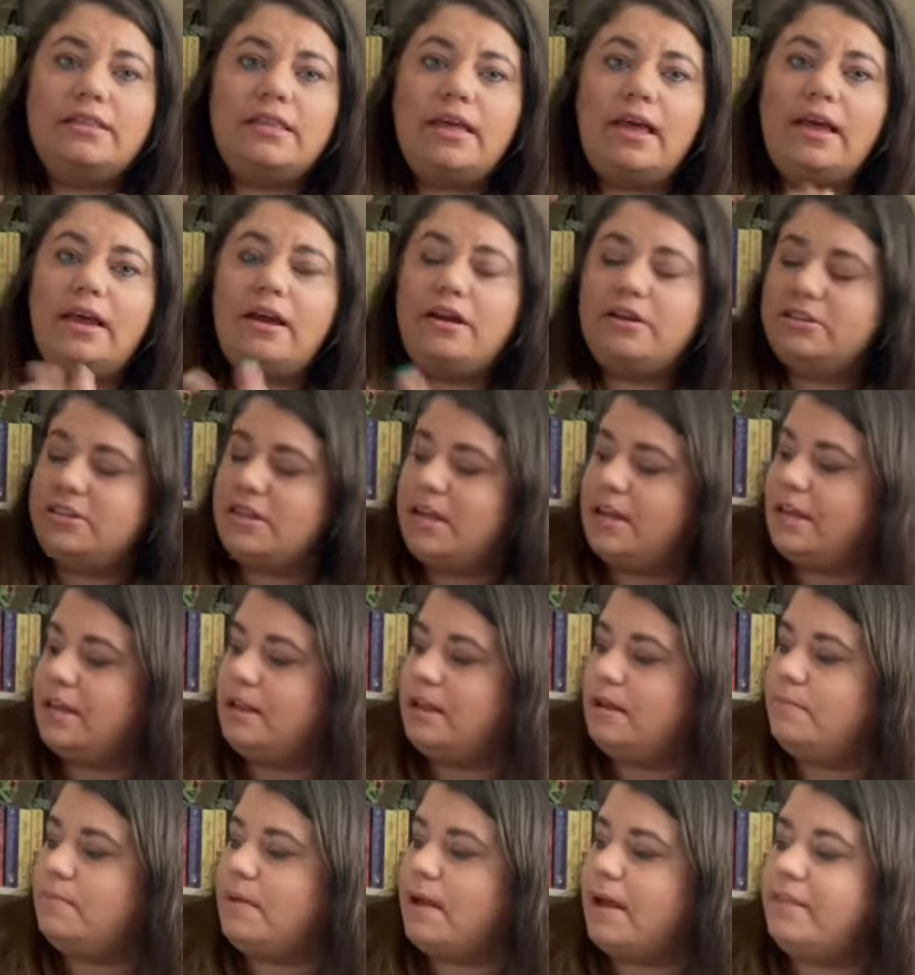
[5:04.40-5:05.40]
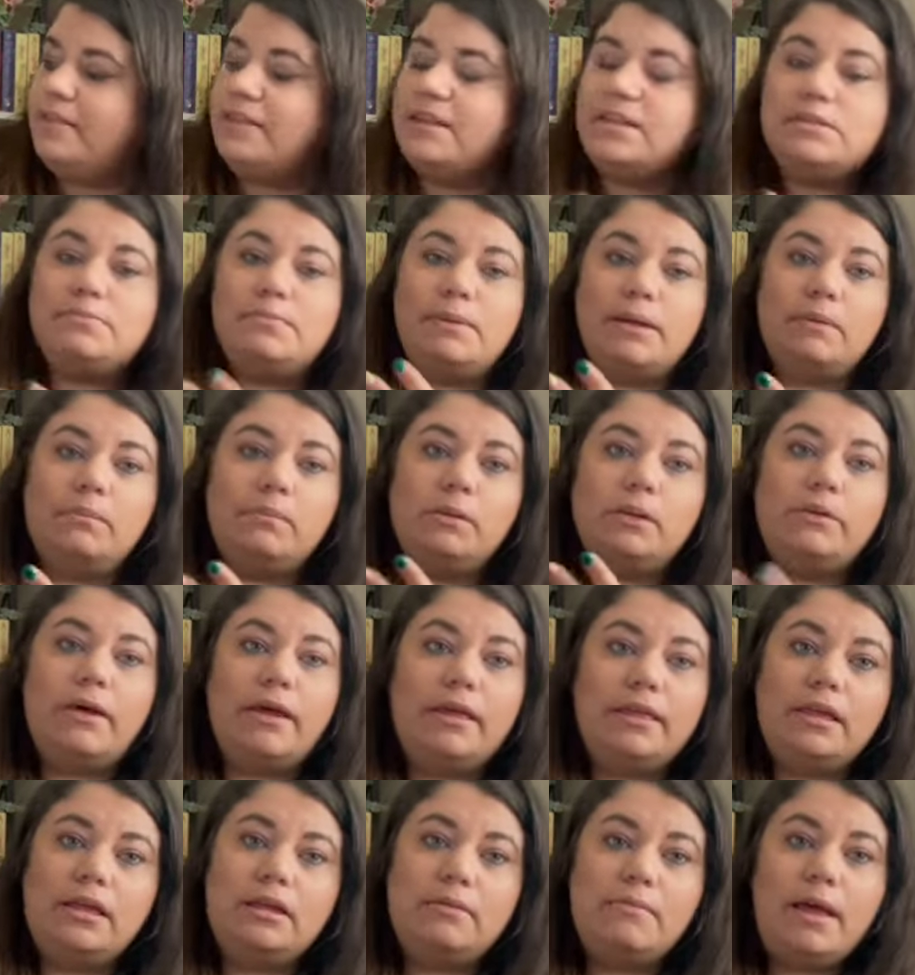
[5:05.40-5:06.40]
they are taken by these big blue
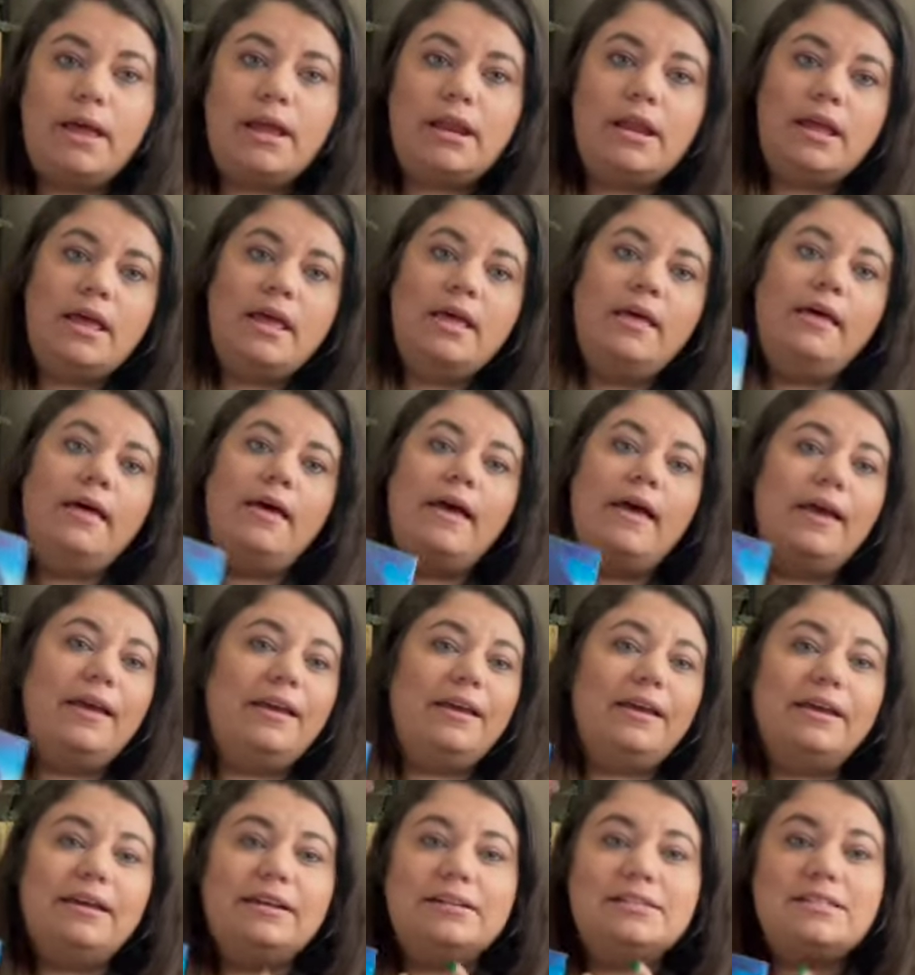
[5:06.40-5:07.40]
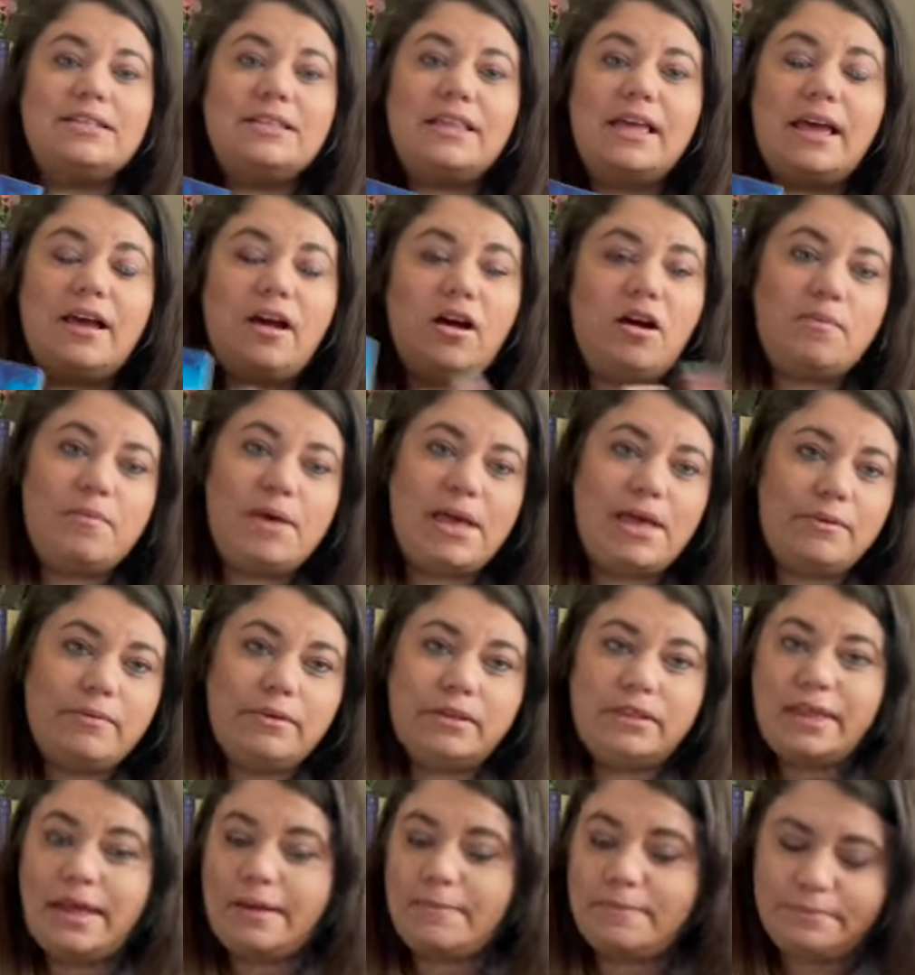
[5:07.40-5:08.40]
alien men, and they all mate
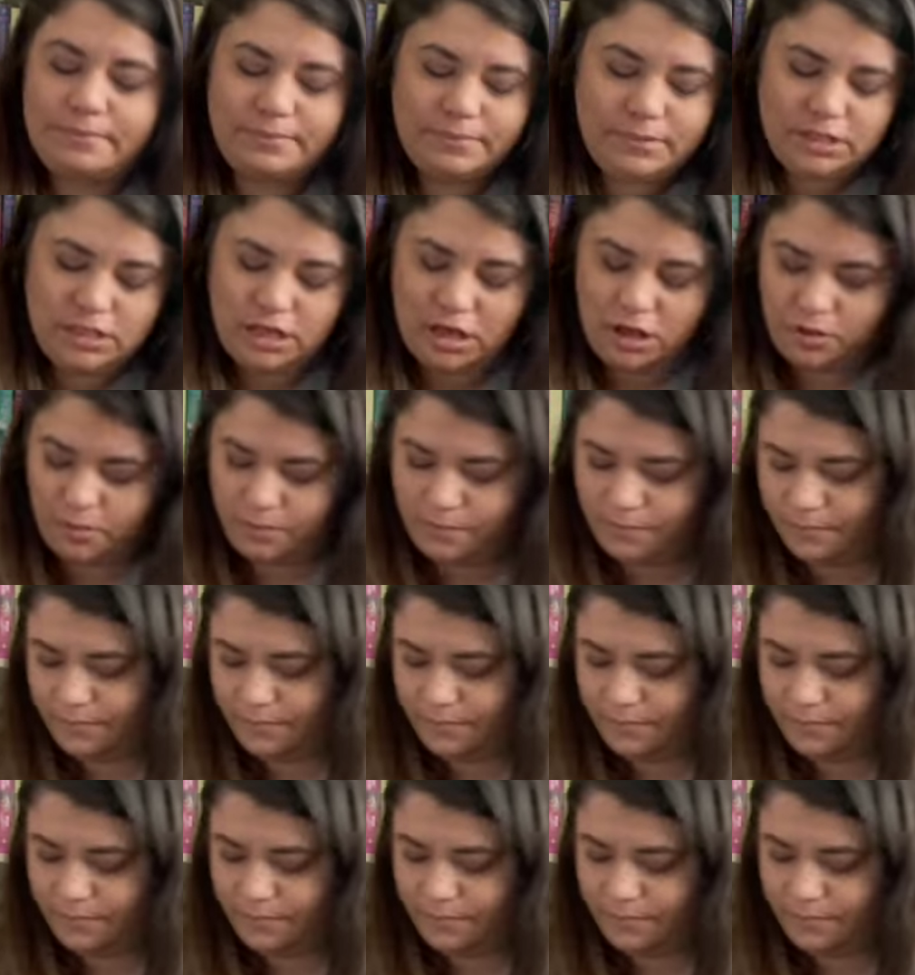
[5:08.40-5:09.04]
with them. So